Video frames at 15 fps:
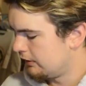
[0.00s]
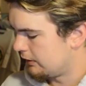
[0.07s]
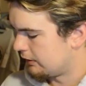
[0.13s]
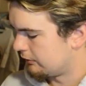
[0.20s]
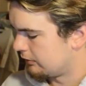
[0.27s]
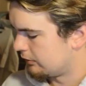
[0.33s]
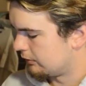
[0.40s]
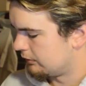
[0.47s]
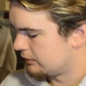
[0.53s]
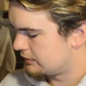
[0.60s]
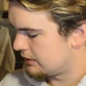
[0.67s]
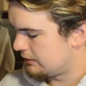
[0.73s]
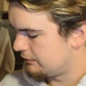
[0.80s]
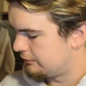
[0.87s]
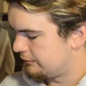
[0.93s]
They've got all the
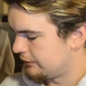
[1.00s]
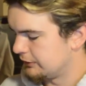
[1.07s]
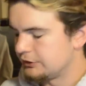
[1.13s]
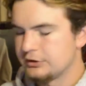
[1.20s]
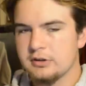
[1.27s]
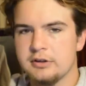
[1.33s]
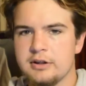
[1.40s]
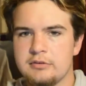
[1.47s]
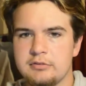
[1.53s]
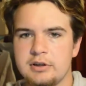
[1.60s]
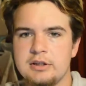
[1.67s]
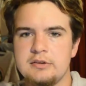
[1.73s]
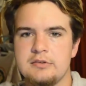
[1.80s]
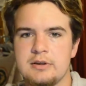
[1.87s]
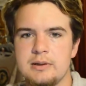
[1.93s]
same features, like that
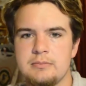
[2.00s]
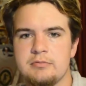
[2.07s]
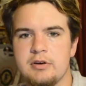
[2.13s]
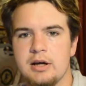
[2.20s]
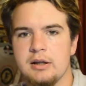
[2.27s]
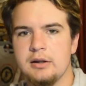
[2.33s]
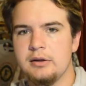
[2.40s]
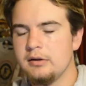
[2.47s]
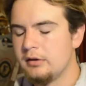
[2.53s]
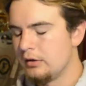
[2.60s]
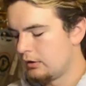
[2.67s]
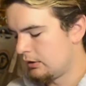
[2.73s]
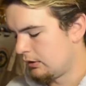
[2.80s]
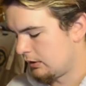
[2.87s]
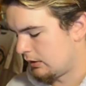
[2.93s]
really deep valley,
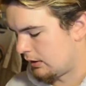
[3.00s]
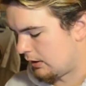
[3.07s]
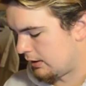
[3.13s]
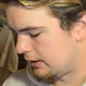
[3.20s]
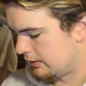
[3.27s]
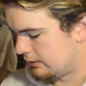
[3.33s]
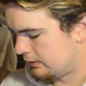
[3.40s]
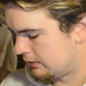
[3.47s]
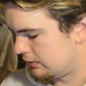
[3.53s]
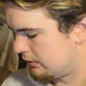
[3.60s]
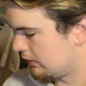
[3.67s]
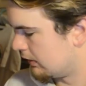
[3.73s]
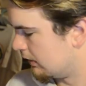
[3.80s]
and